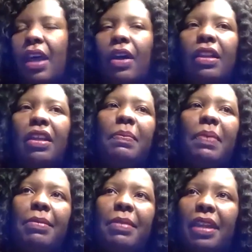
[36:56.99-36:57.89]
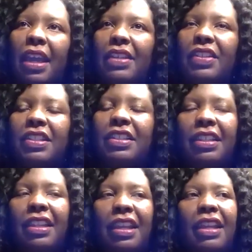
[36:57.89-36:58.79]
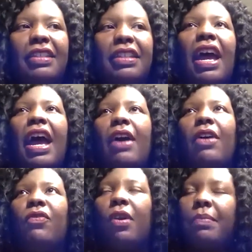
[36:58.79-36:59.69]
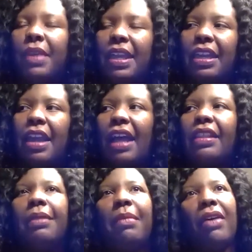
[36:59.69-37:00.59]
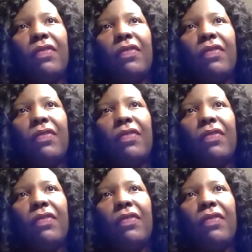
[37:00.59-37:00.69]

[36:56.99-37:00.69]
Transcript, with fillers: all of the publications and things, for me, I think my